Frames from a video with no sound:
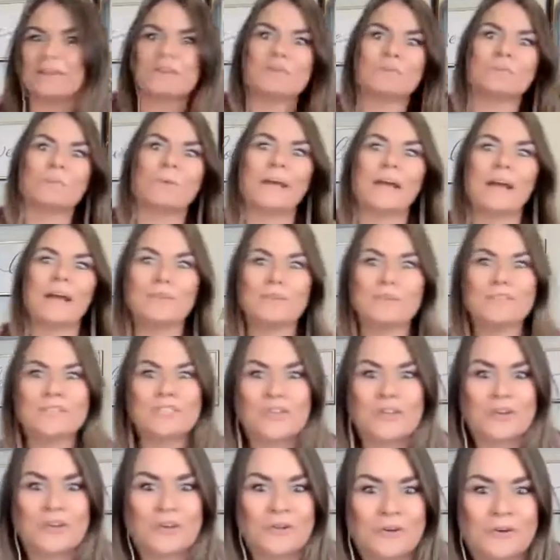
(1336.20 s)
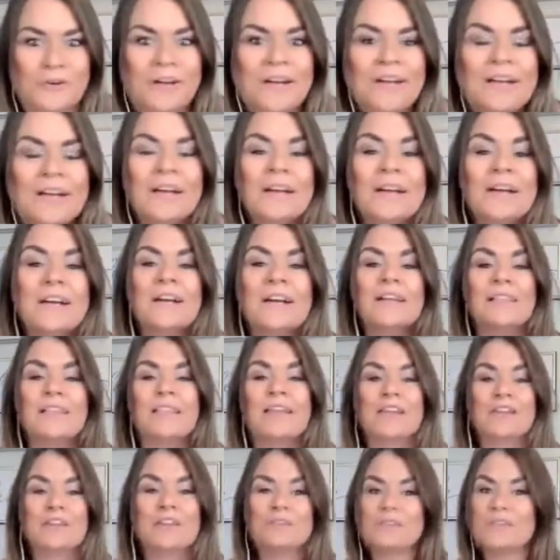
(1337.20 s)
around you
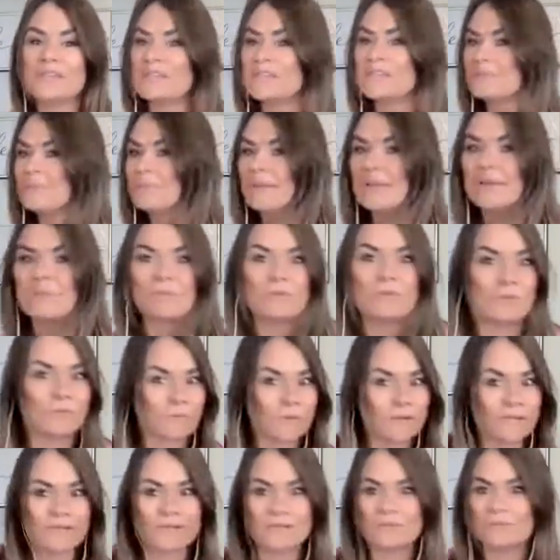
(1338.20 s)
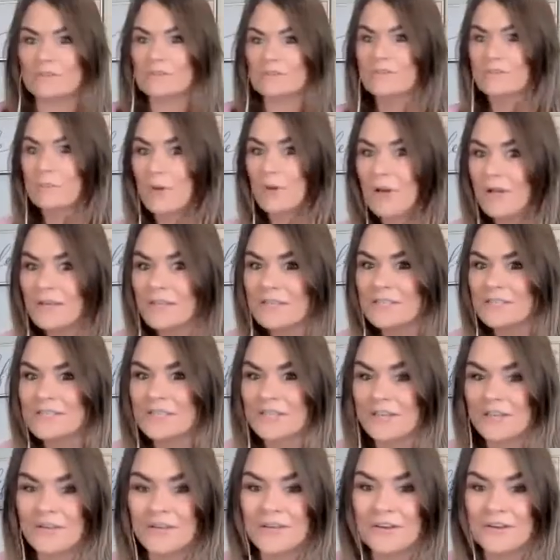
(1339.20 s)
that you need to be able to read and respond
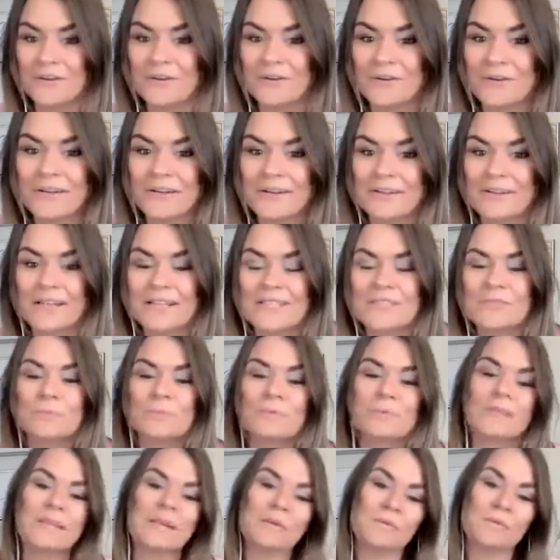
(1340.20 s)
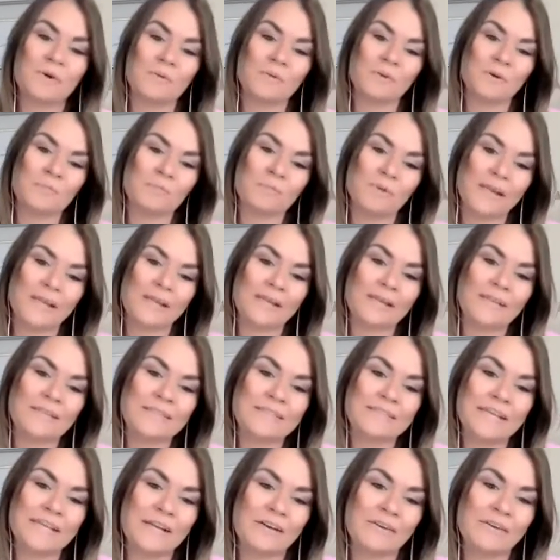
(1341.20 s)
to. And that's really what we're
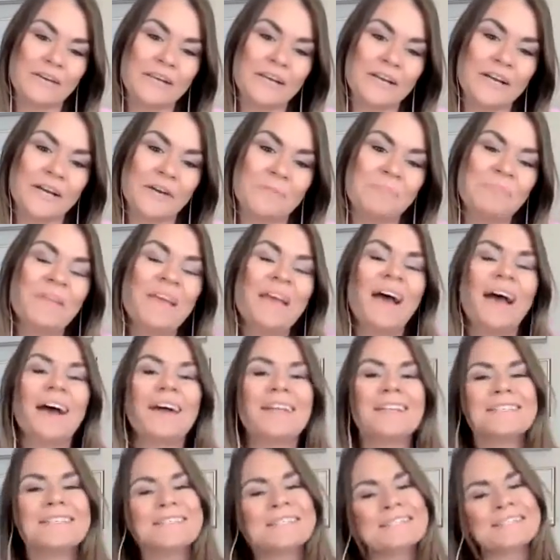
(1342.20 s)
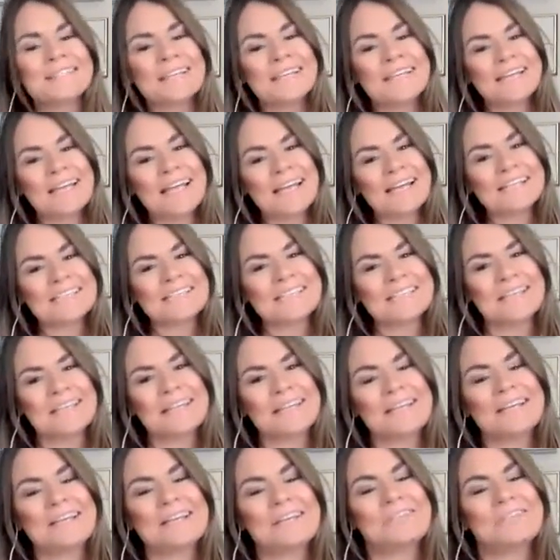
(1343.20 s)
breaking down here. How does this connect
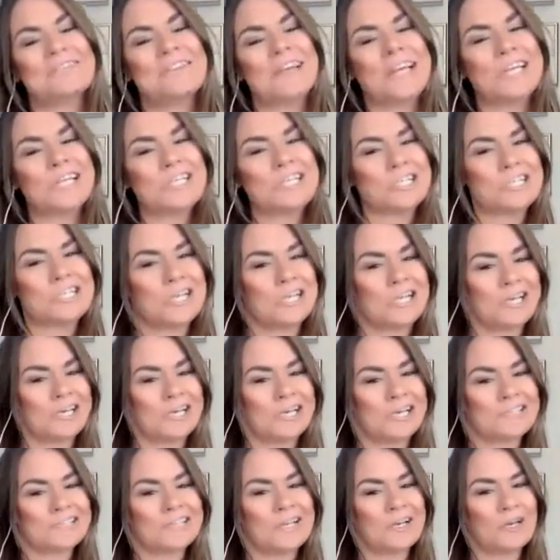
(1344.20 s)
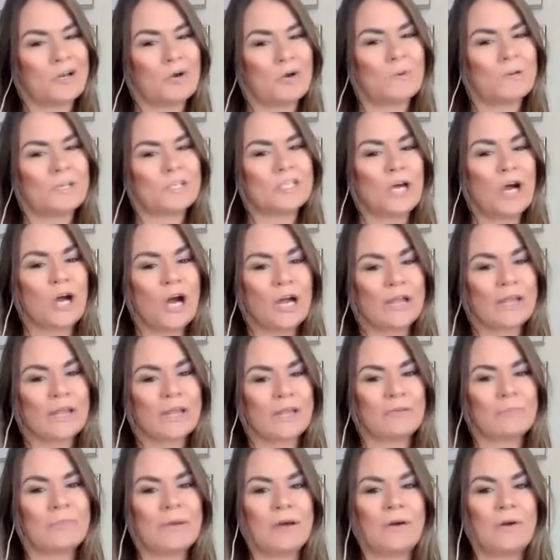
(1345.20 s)
to innovation? Because I know we're
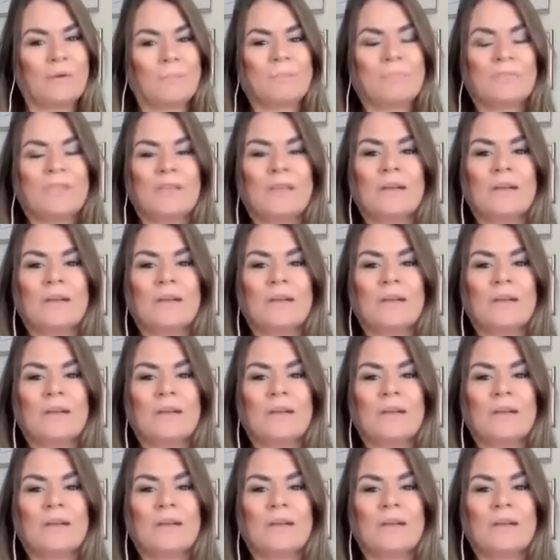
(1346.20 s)
talking about